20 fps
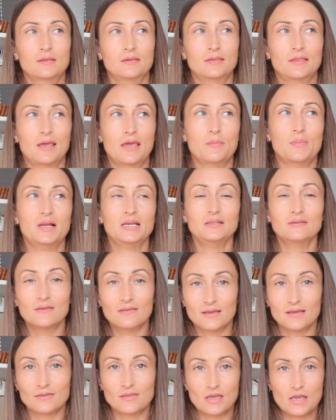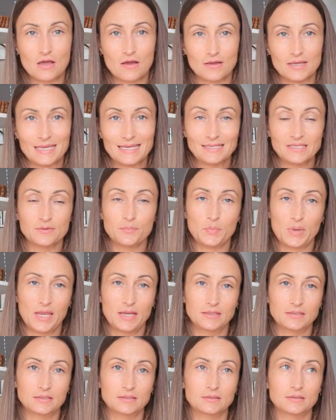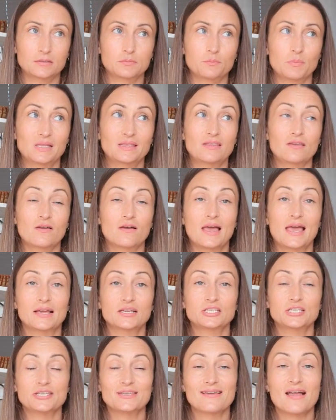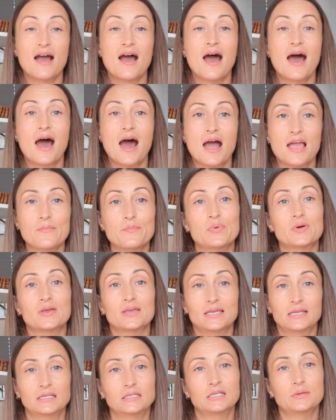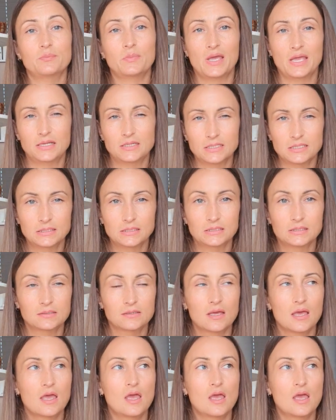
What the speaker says: they might think they are independent, but they are actually hyper independent,